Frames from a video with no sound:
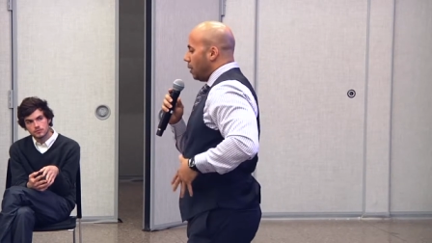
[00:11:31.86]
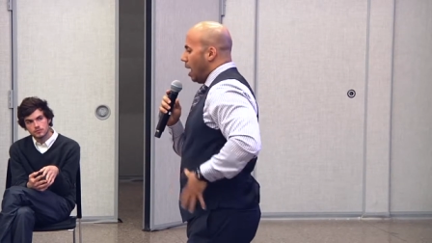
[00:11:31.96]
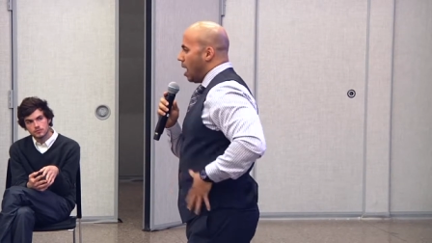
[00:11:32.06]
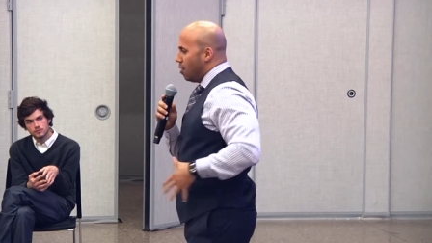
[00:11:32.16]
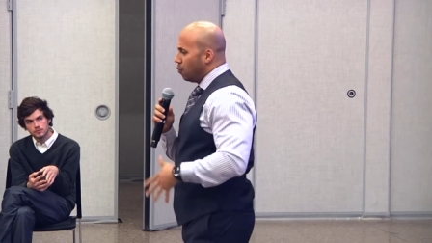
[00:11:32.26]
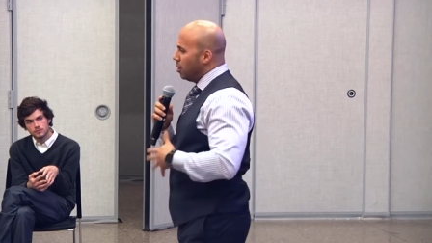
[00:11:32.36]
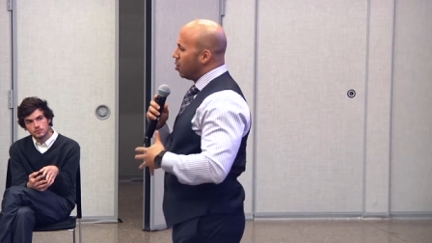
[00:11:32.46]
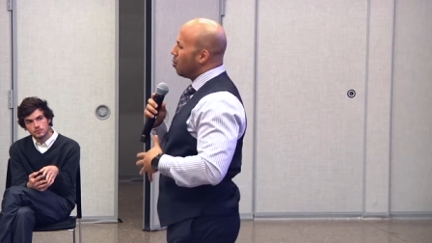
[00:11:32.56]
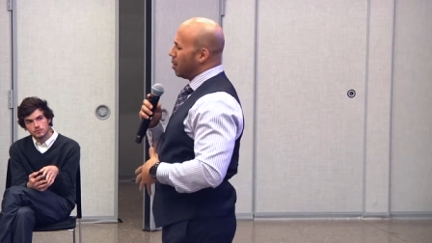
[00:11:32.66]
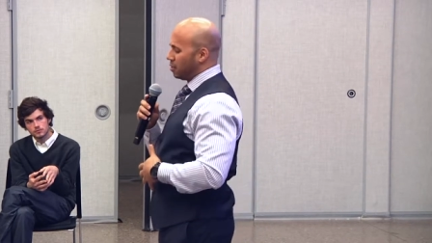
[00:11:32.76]
I had really
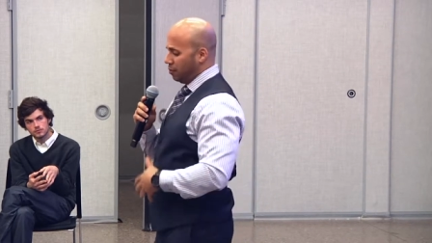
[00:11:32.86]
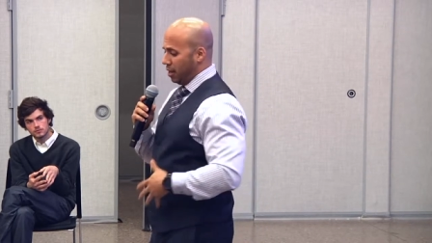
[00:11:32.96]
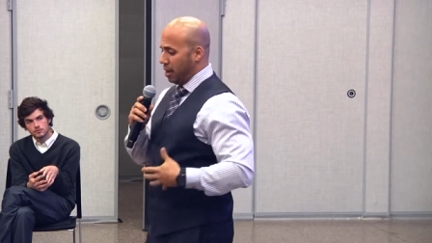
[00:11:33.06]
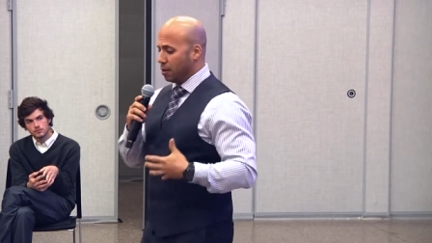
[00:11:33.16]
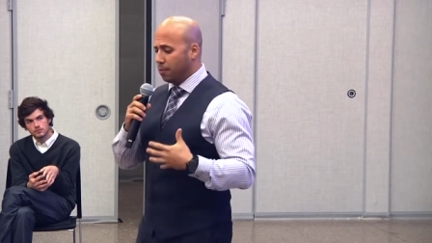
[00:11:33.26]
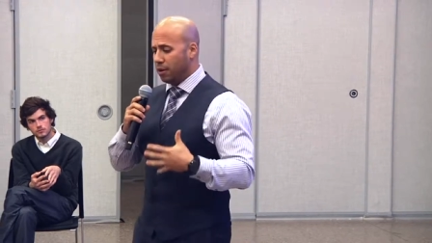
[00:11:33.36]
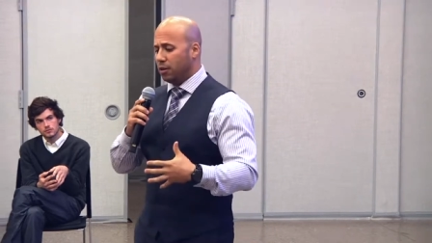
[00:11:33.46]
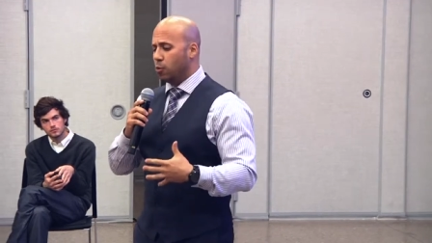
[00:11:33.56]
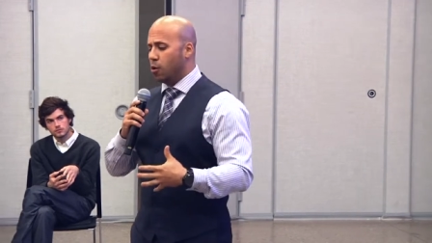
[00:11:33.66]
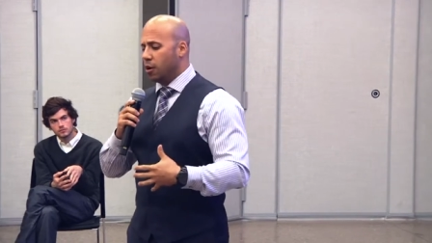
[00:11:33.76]
hurt myself. Like I could
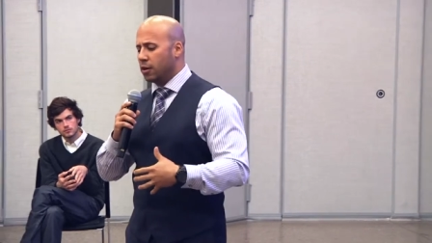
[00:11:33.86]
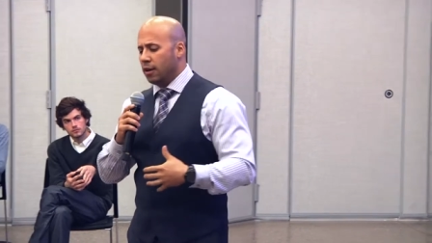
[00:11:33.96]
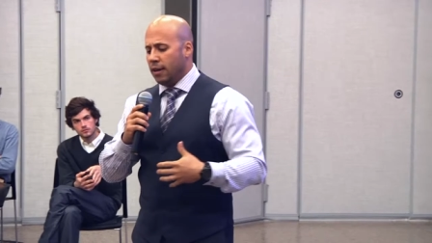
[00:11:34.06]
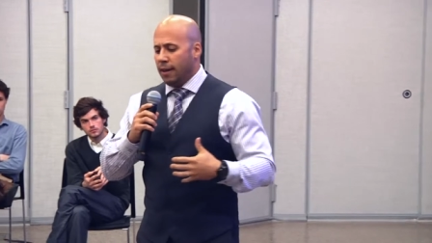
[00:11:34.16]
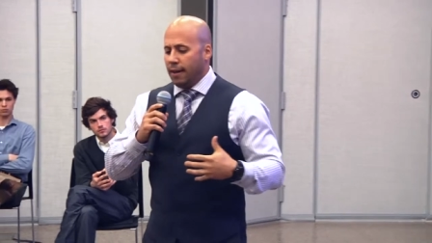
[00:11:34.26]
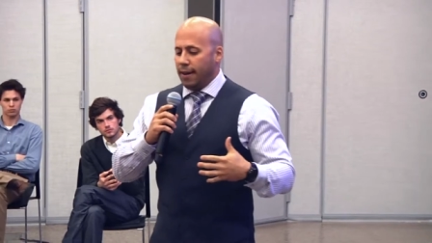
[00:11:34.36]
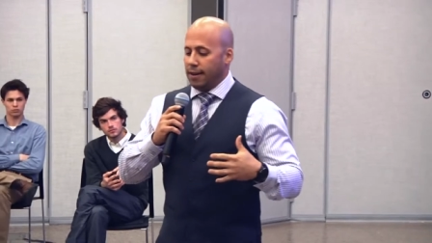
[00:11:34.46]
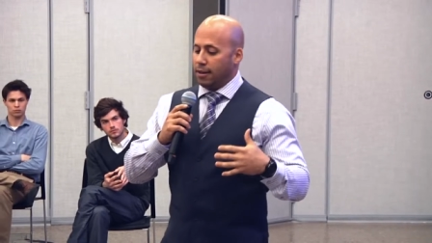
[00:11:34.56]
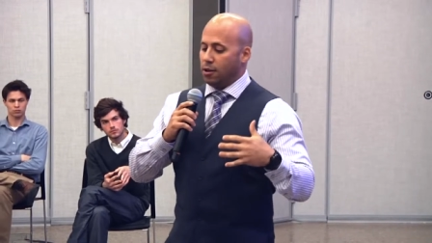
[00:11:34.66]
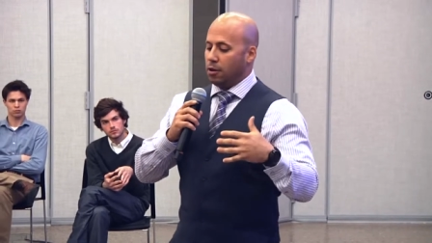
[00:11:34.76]
barely walk, and
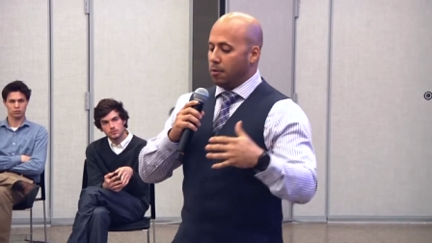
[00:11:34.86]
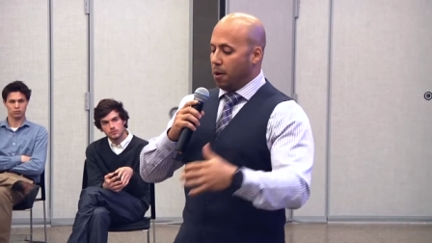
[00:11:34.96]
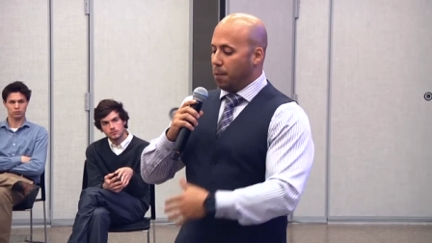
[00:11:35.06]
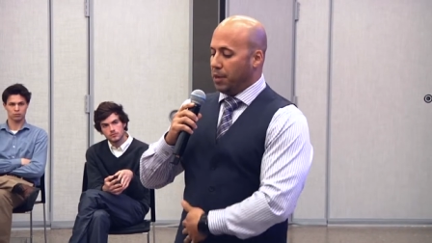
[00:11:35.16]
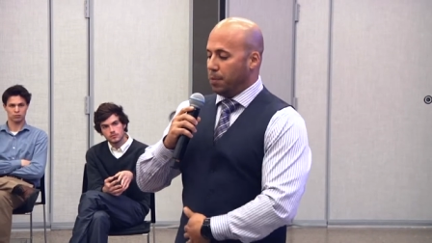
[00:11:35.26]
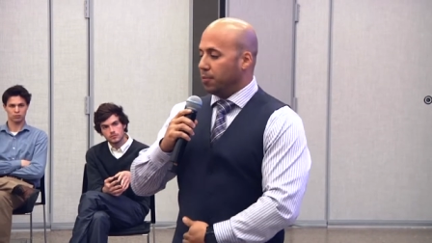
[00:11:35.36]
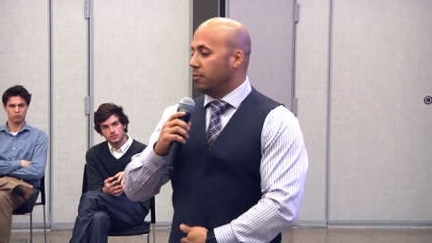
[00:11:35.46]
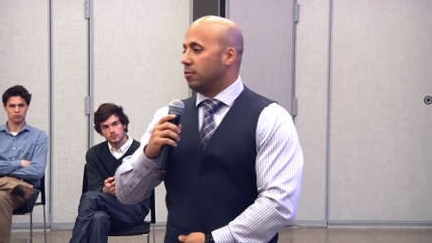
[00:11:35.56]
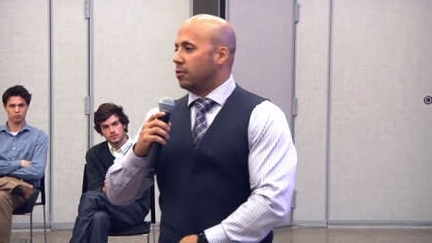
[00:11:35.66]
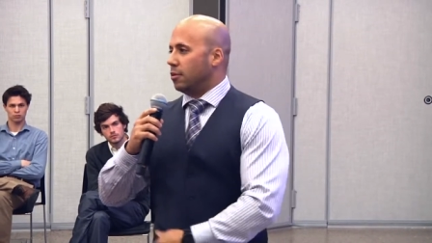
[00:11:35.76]
I get a, a
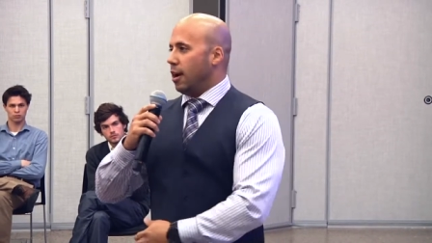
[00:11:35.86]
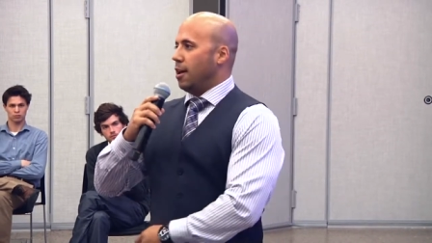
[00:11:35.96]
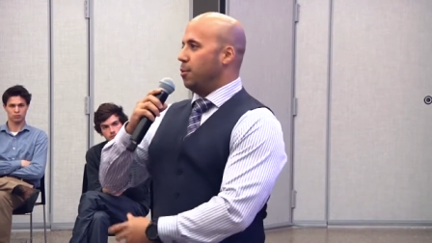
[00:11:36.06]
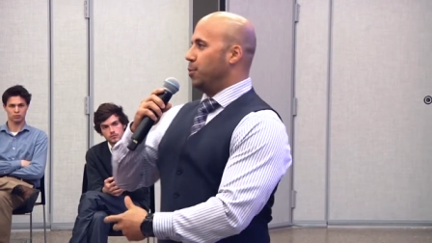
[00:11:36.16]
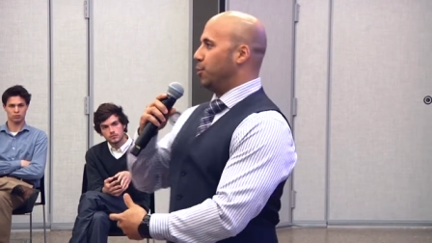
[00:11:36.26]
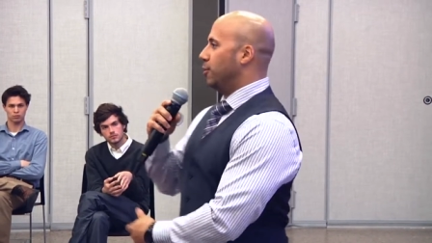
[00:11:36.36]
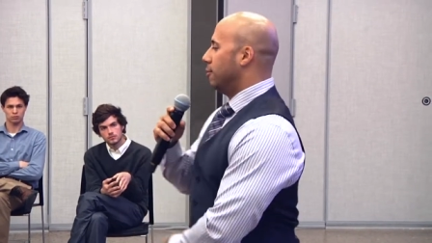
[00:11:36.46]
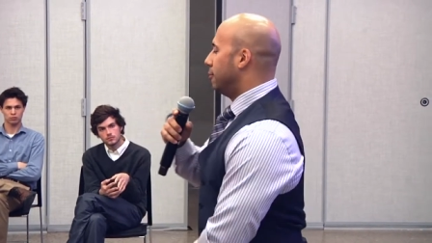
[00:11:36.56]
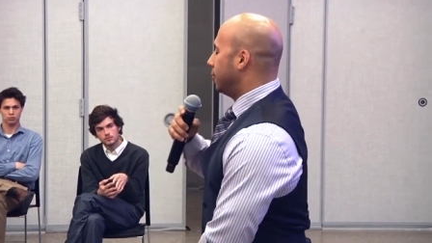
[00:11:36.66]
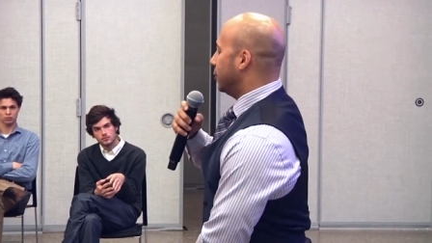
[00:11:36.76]
beep. So I had a
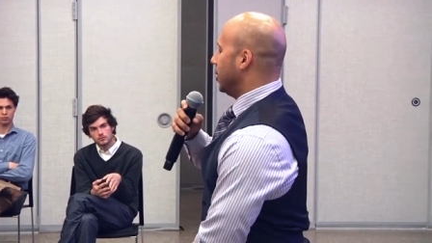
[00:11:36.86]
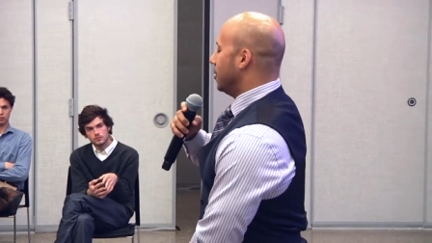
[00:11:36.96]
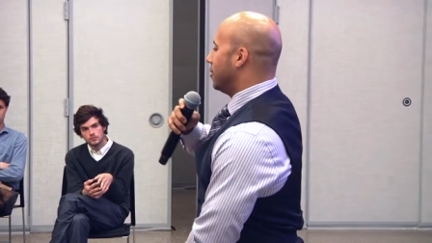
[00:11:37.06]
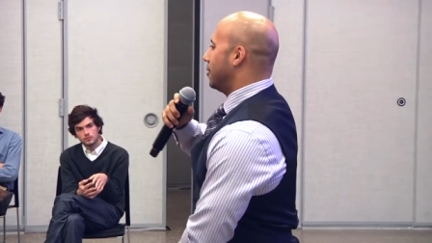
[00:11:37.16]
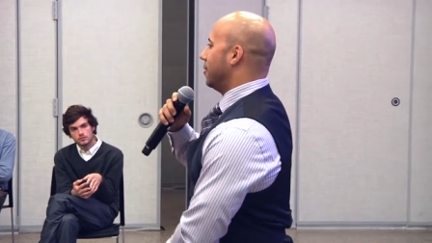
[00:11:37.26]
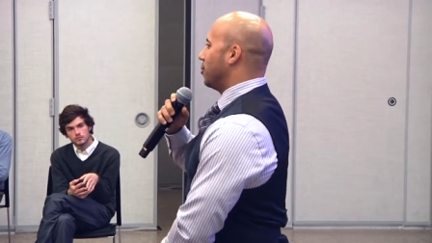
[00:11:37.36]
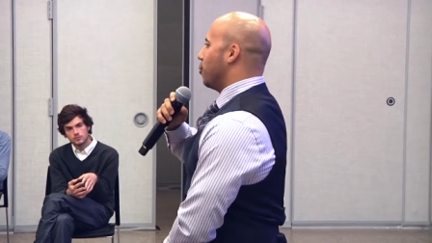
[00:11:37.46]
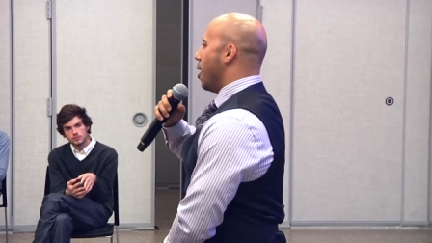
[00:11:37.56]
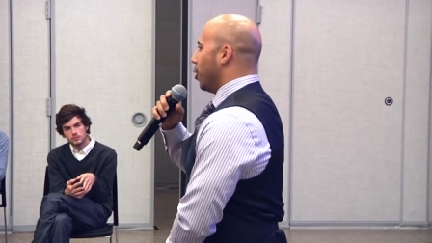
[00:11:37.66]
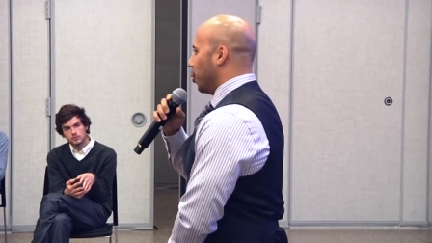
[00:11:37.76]
beeper. So yes, a
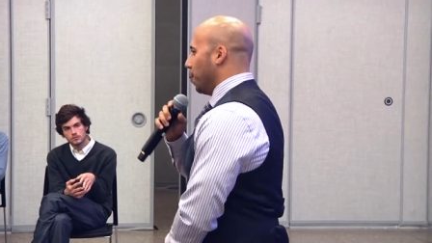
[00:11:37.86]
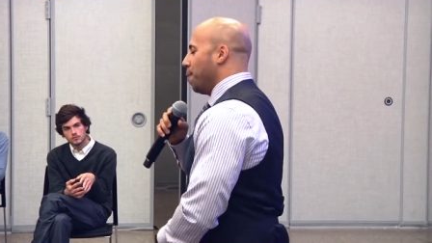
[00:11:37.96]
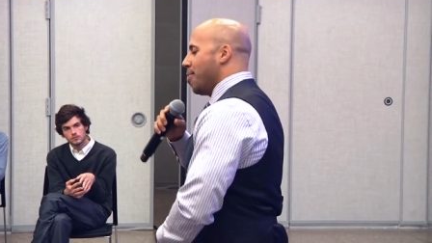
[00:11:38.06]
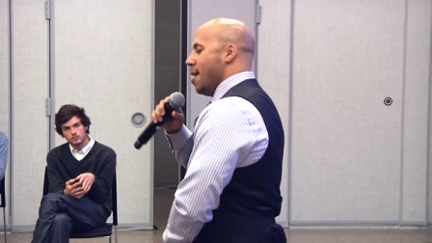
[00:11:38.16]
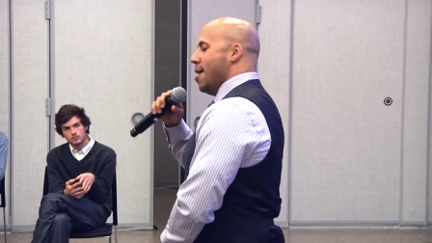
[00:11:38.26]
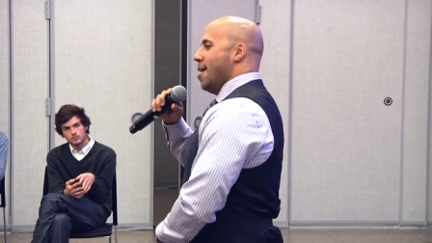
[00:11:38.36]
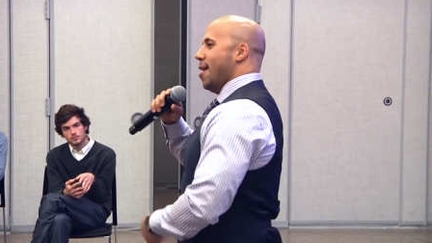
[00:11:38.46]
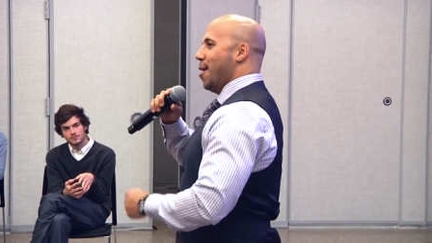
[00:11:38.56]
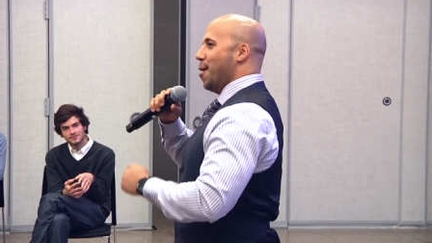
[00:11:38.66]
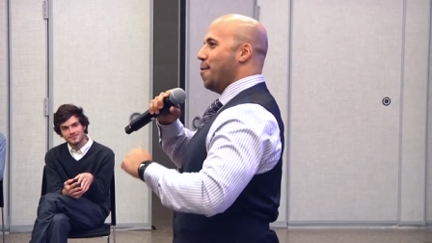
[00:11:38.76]
while ago.
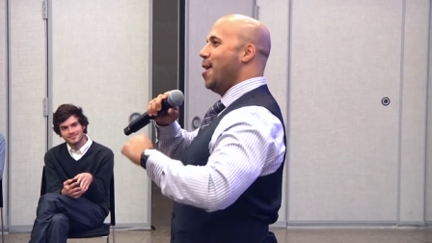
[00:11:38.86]
Uh,